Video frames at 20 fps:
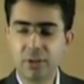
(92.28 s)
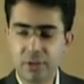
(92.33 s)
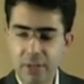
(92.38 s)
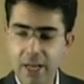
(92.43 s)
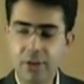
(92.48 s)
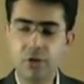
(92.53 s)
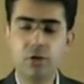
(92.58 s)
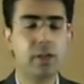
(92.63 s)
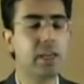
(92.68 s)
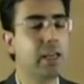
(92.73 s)

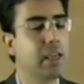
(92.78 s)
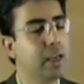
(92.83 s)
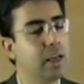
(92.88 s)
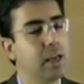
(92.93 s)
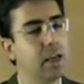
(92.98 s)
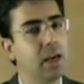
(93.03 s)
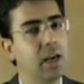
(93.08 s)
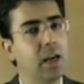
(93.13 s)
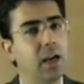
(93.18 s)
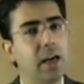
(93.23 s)
essentially
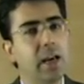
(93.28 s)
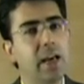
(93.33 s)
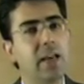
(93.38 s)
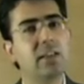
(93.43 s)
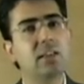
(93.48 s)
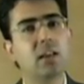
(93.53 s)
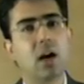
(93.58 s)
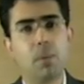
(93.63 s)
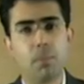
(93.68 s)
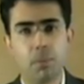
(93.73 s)

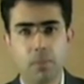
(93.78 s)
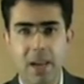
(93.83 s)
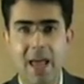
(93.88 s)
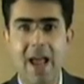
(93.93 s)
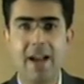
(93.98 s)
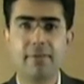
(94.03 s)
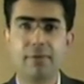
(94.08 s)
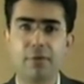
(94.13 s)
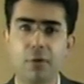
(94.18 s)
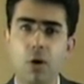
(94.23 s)
is a
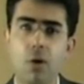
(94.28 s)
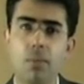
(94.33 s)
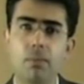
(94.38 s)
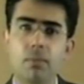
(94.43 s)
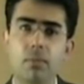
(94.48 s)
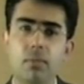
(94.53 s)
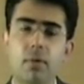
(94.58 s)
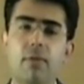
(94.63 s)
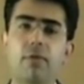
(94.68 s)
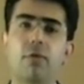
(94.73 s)
platform
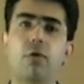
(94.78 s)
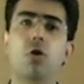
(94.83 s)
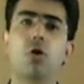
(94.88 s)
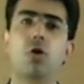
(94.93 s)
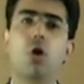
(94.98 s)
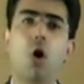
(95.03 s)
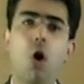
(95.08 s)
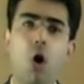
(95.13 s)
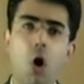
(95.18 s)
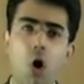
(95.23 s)

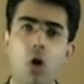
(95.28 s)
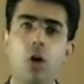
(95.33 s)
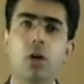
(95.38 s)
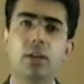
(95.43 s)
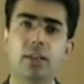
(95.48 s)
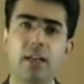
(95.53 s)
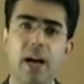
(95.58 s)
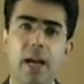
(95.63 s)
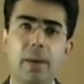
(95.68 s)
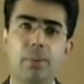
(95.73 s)
for all
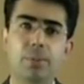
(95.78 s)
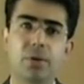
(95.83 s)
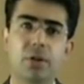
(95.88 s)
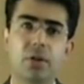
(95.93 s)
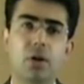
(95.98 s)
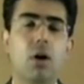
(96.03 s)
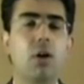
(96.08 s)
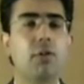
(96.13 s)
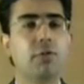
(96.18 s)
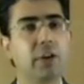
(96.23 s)

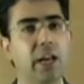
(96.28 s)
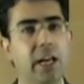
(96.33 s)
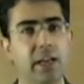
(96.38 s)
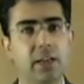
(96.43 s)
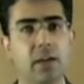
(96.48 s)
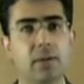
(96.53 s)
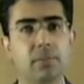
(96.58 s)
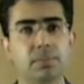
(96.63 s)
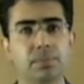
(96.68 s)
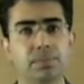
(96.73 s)
types of
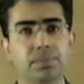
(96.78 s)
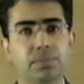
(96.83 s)
data.